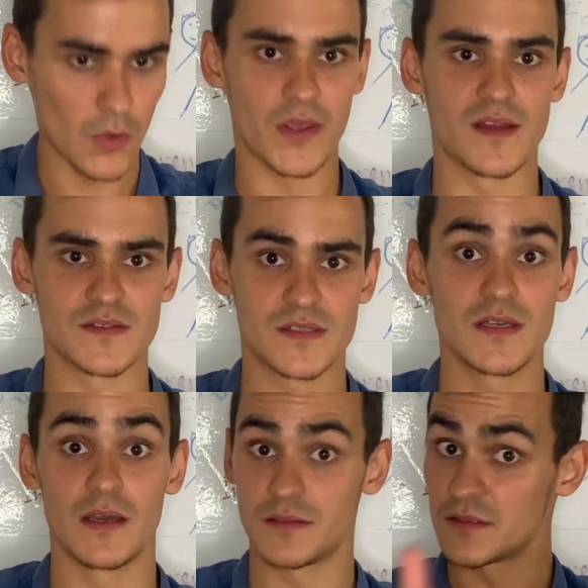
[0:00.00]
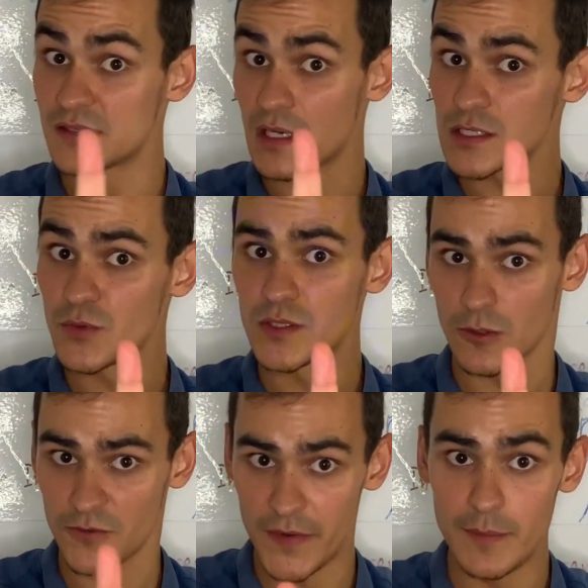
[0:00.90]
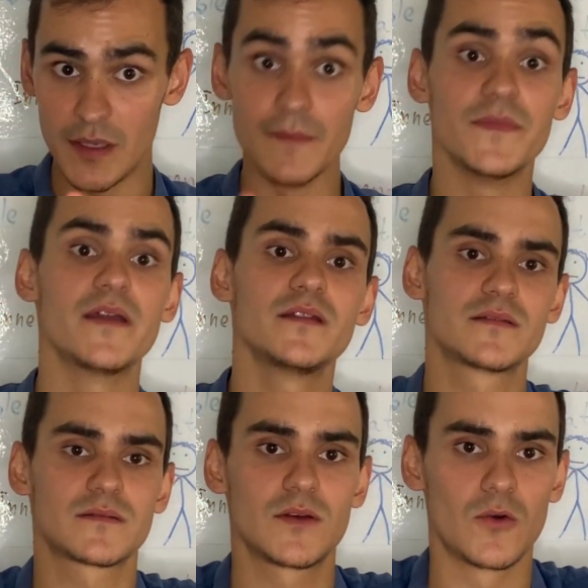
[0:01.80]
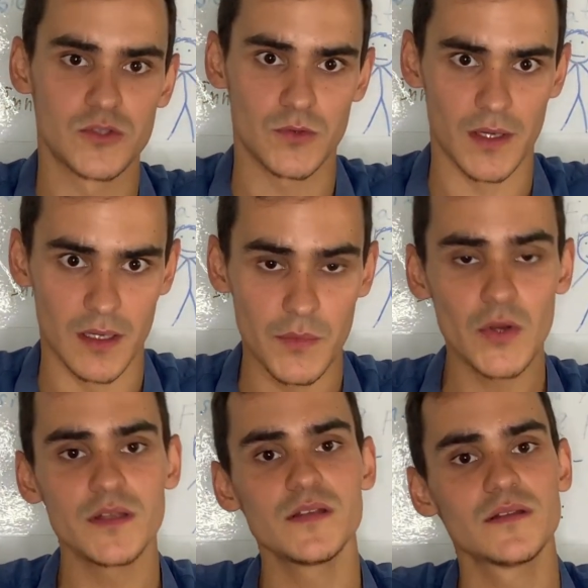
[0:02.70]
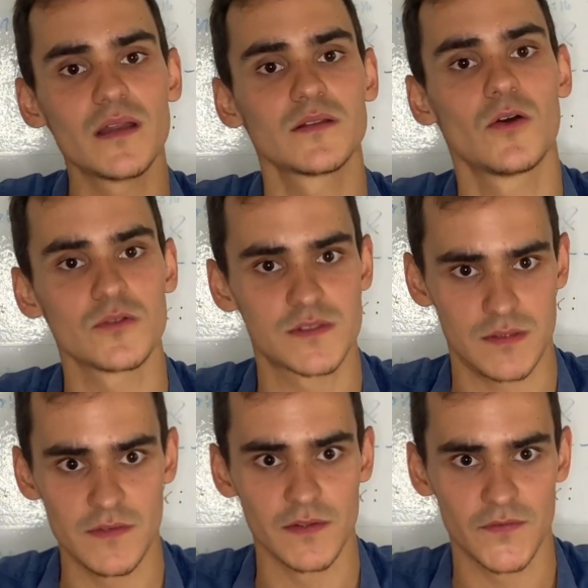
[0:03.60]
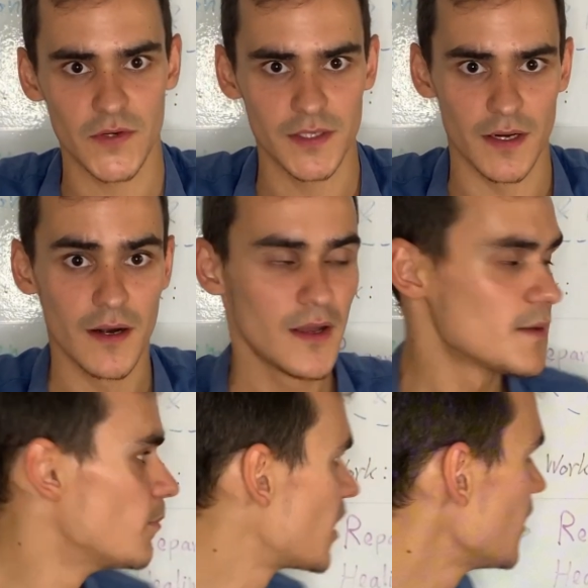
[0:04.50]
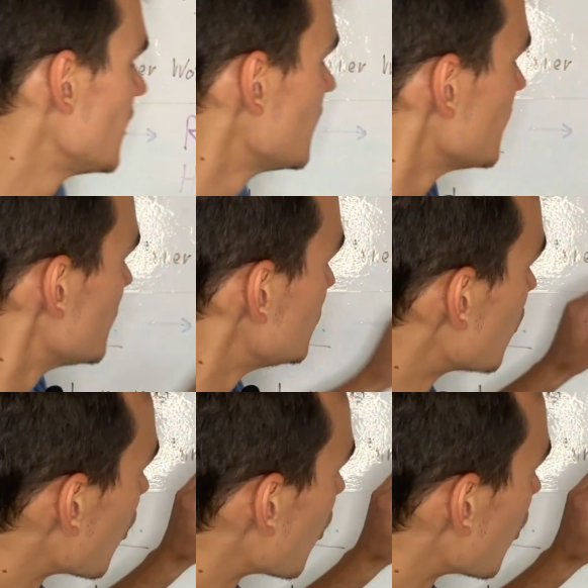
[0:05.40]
can see, and it starts with your family. Then it goes to the community, and then it goes even further. But your